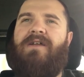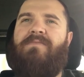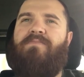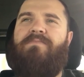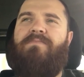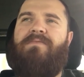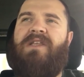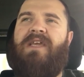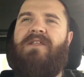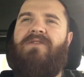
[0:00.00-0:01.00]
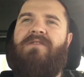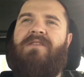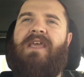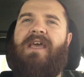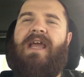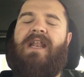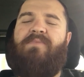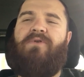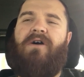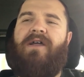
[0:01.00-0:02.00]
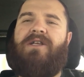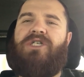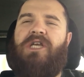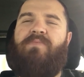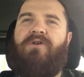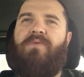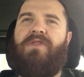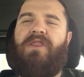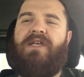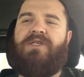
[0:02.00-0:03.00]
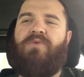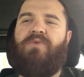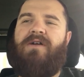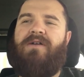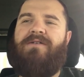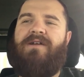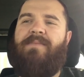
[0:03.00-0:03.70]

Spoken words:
to get any product cheaper with less work?